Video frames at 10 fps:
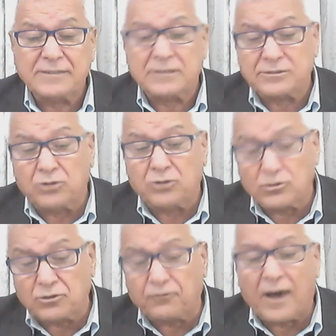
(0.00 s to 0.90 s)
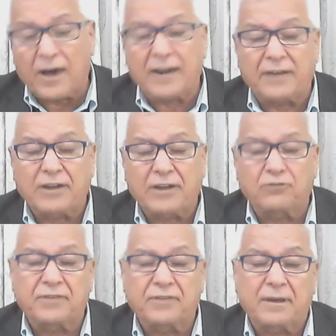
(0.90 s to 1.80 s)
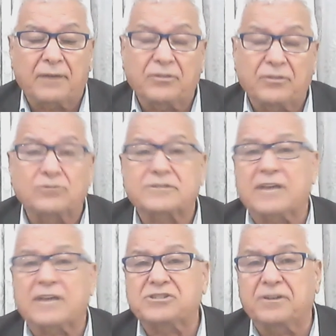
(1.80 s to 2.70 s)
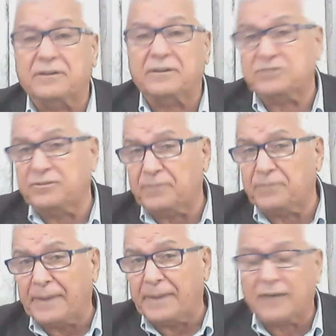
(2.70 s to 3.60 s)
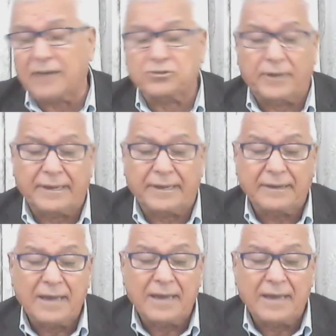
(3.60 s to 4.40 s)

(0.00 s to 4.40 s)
So far, none of those achievable, actually.